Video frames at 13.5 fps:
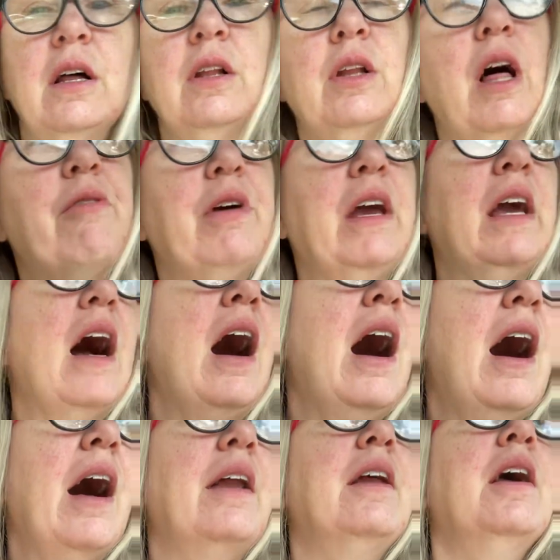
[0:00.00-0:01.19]
loving
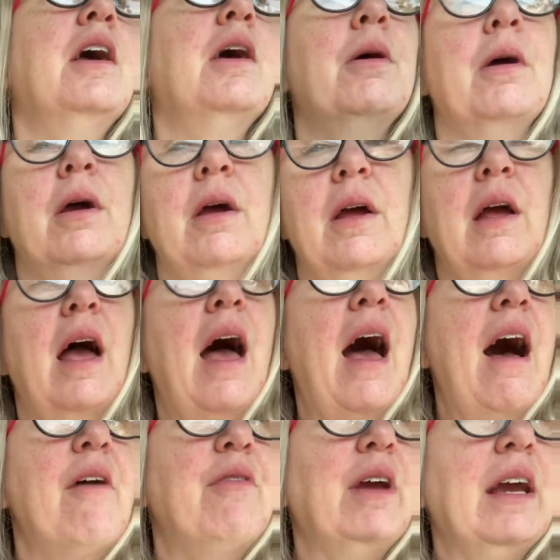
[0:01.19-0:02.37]
God,
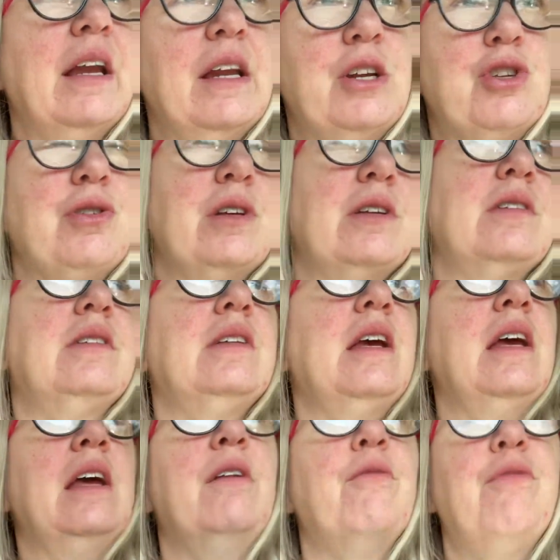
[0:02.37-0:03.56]
having an interest
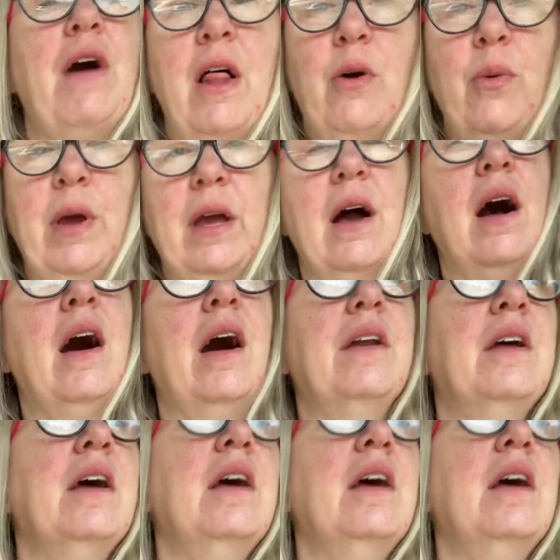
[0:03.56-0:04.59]
in following God.